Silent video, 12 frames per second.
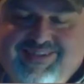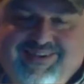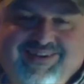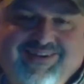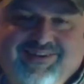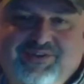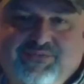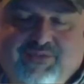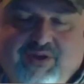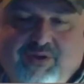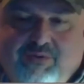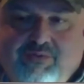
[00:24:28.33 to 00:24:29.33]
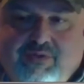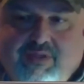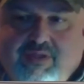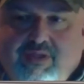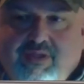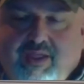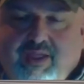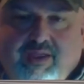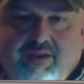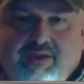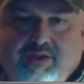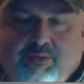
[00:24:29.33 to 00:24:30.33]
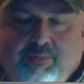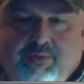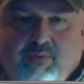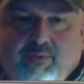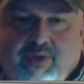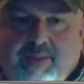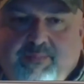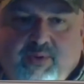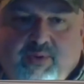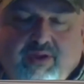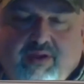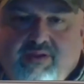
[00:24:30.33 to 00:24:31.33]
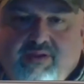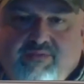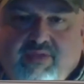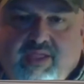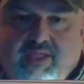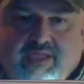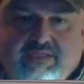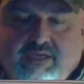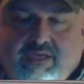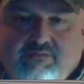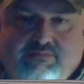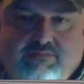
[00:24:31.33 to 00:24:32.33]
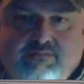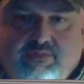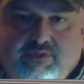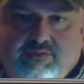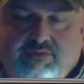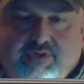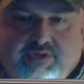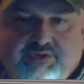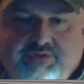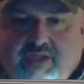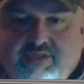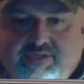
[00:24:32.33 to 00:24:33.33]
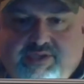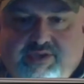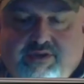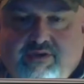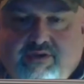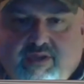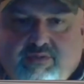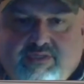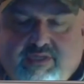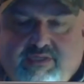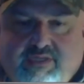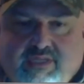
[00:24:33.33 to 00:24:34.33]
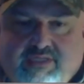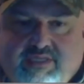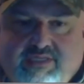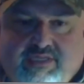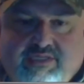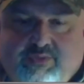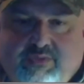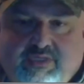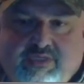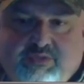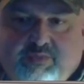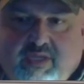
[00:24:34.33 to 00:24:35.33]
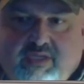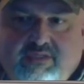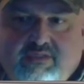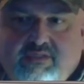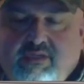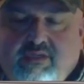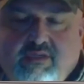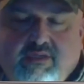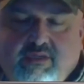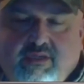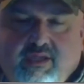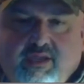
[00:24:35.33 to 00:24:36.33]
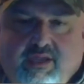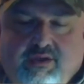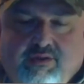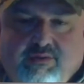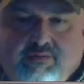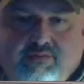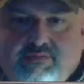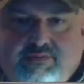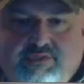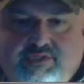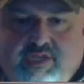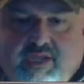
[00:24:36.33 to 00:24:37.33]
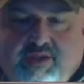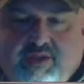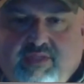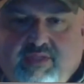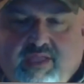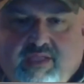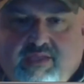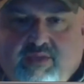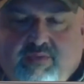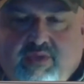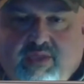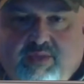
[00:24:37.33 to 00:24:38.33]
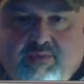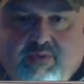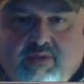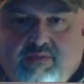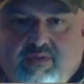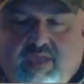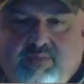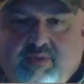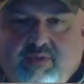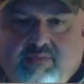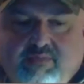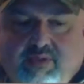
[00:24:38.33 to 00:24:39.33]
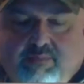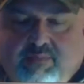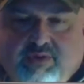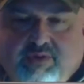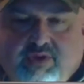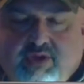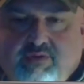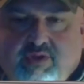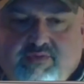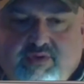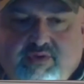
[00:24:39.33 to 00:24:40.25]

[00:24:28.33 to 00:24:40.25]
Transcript: on your phone, and put a waypoint on of, hey, I saw turkey tracks here, and I was at this one at this place. And check everything out that way. Keep a mental note of